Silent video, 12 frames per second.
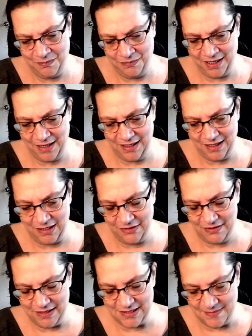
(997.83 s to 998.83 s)
kind of
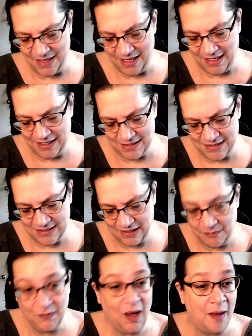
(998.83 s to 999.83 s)
curious about it, so
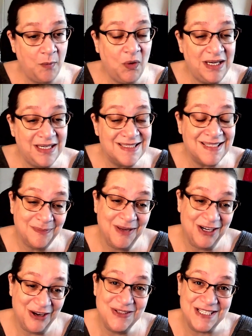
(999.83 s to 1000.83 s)
I'm going to stick
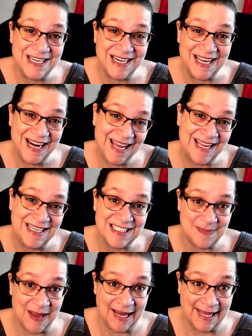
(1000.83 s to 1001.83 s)
my nose in it and
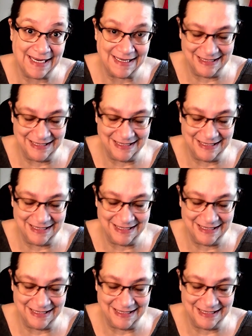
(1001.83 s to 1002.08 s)
smell it.